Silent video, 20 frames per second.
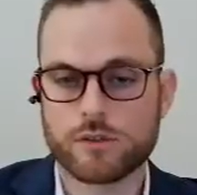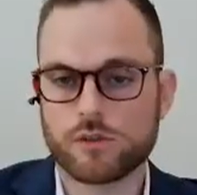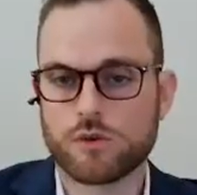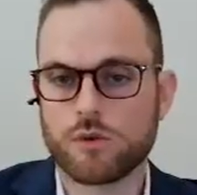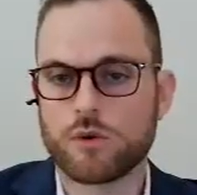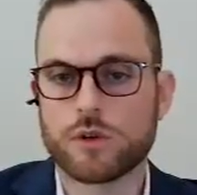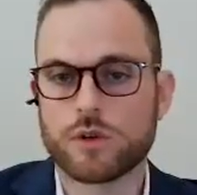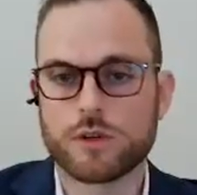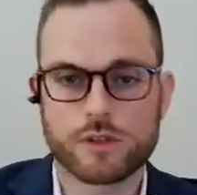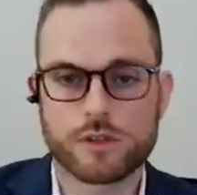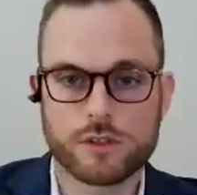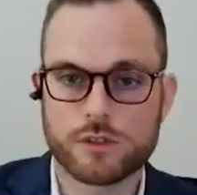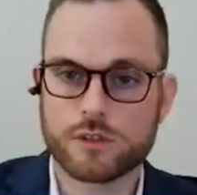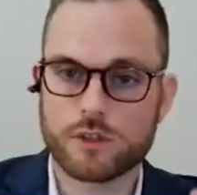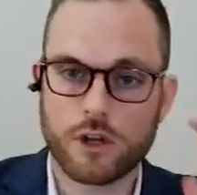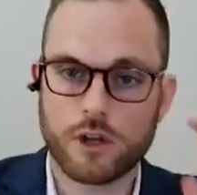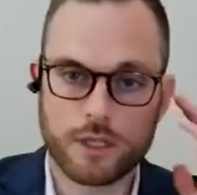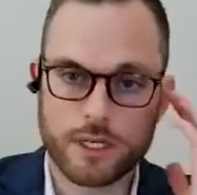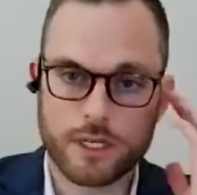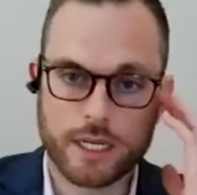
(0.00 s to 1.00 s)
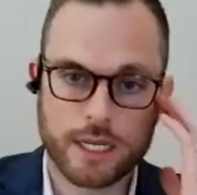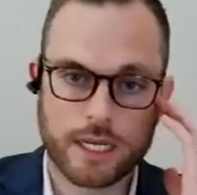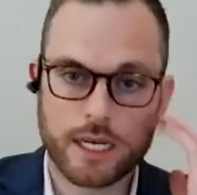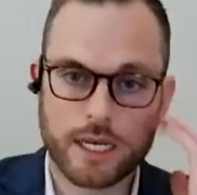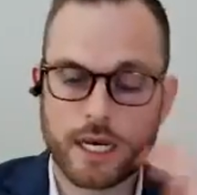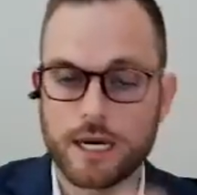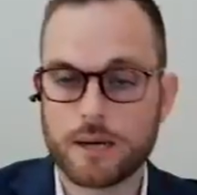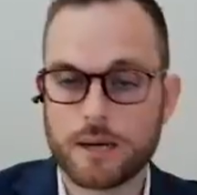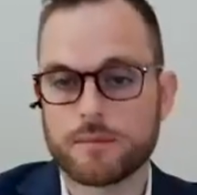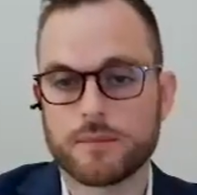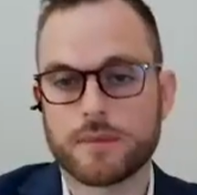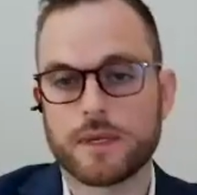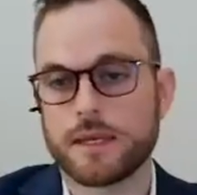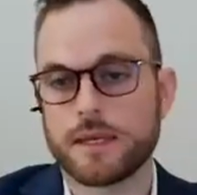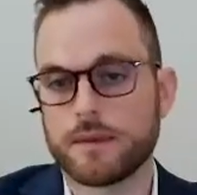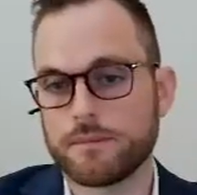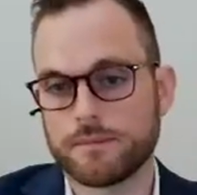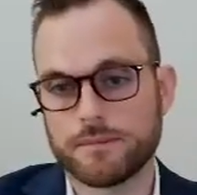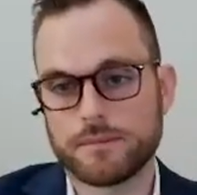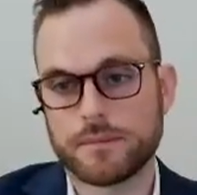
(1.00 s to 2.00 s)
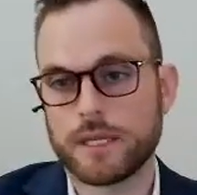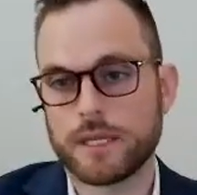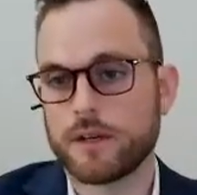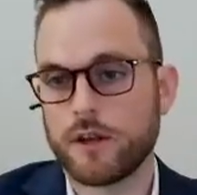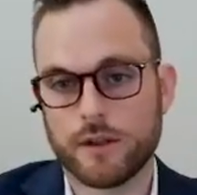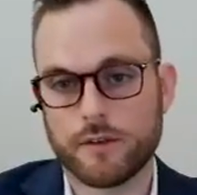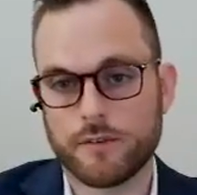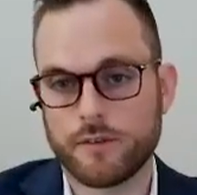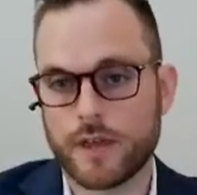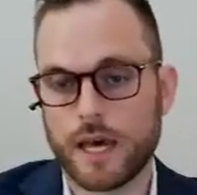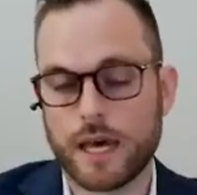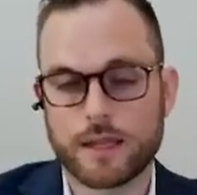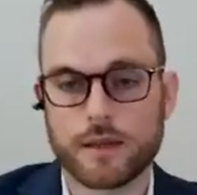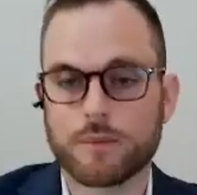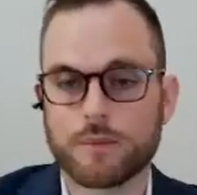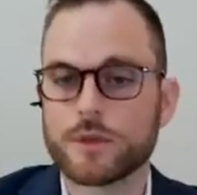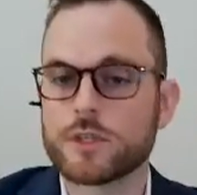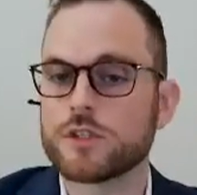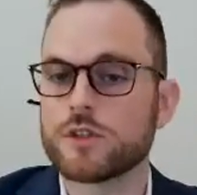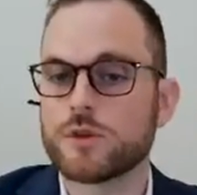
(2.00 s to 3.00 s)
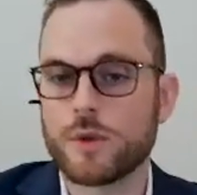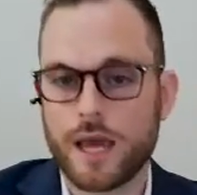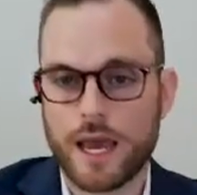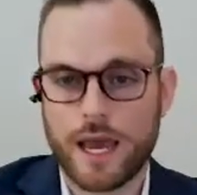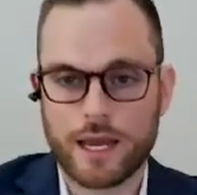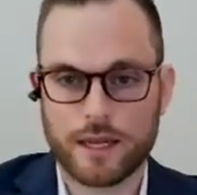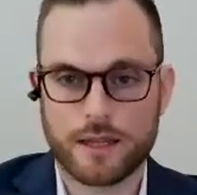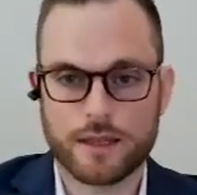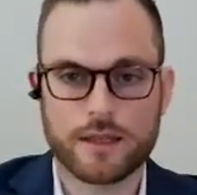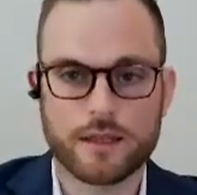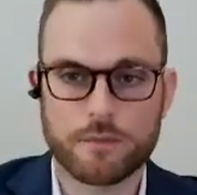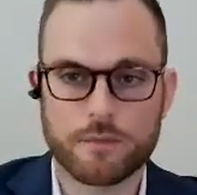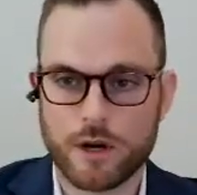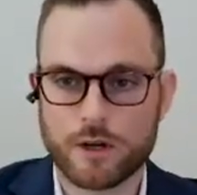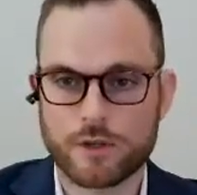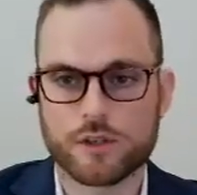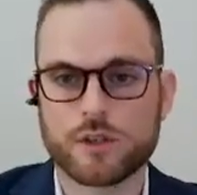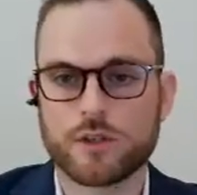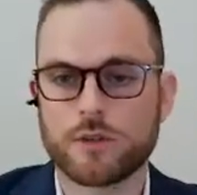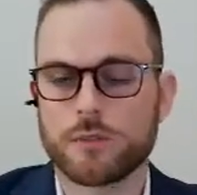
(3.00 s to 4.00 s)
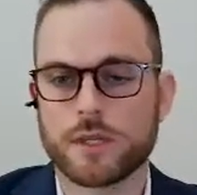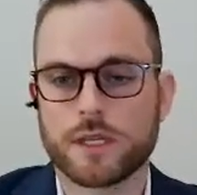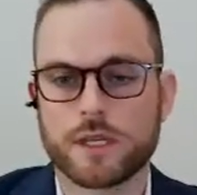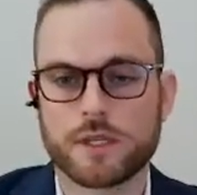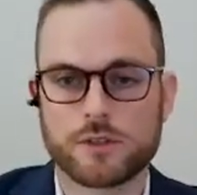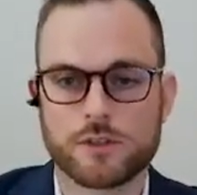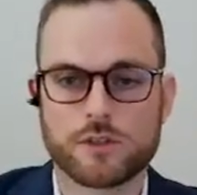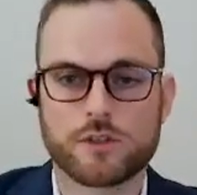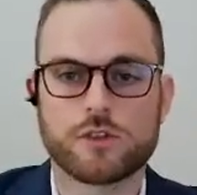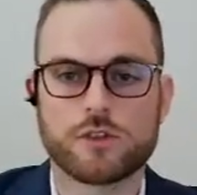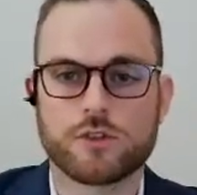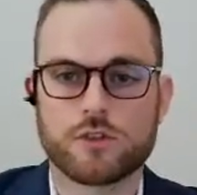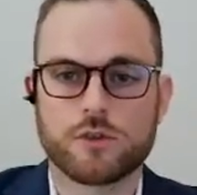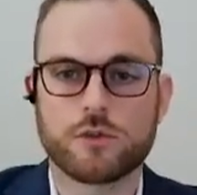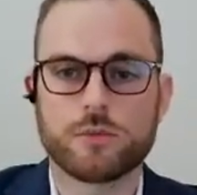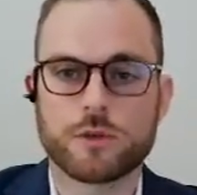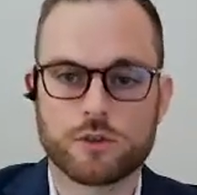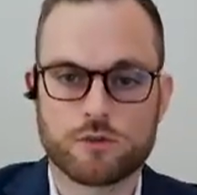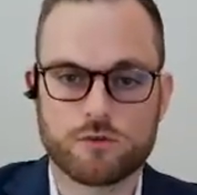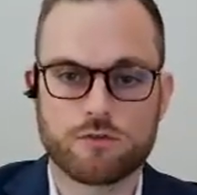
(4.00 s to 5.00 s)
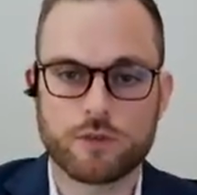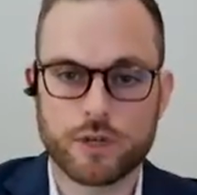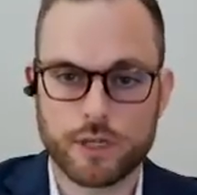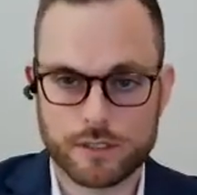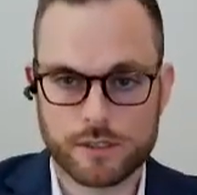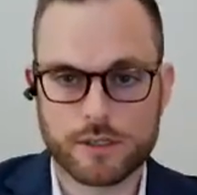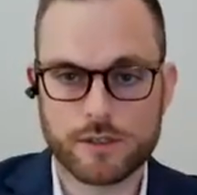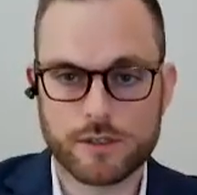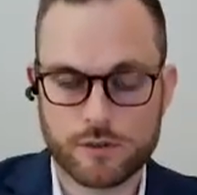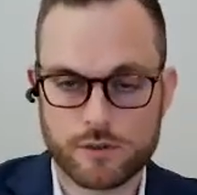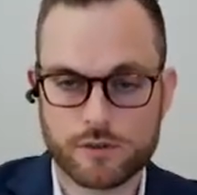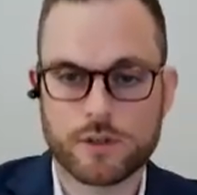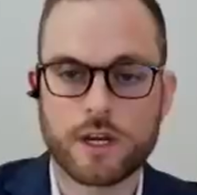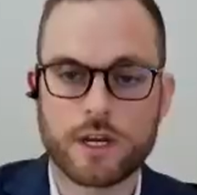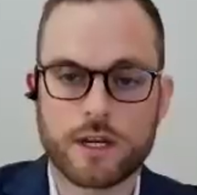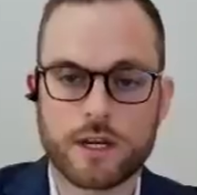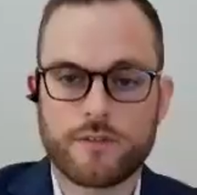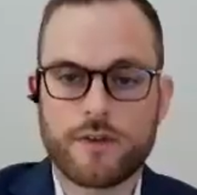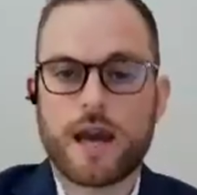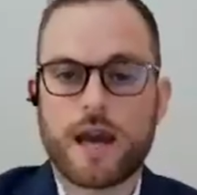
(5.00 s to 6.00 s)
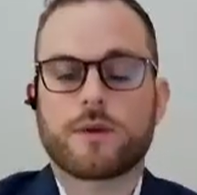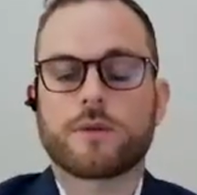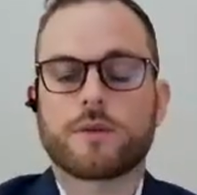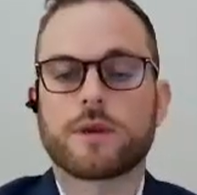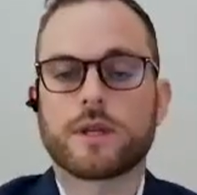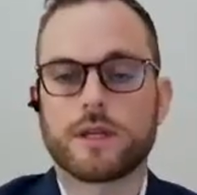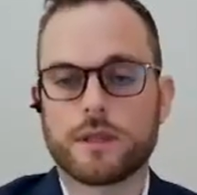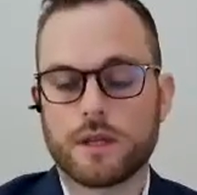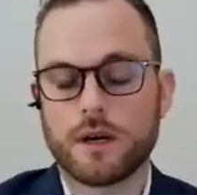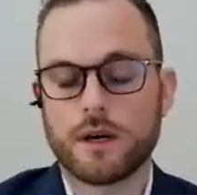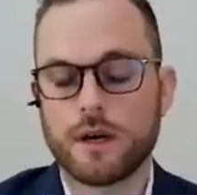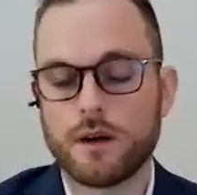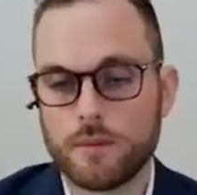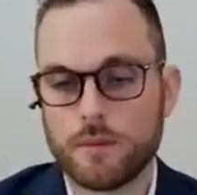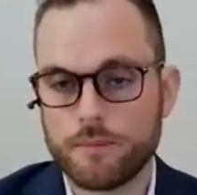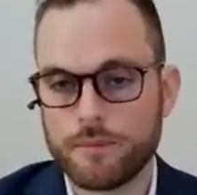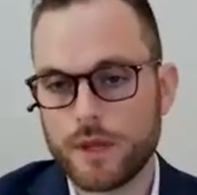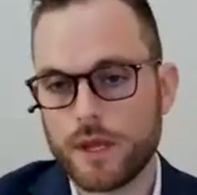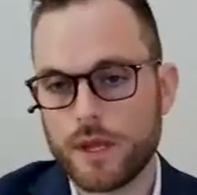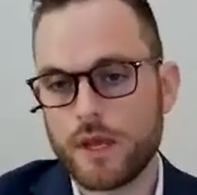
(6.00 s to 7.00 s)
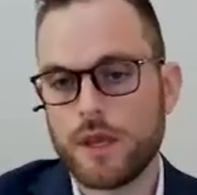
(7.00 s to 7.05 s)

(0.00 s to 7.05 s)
credit scores and solid income and all of that. They wouldn't do anything marginal because it's just too much risk because there's not enough equity in the home.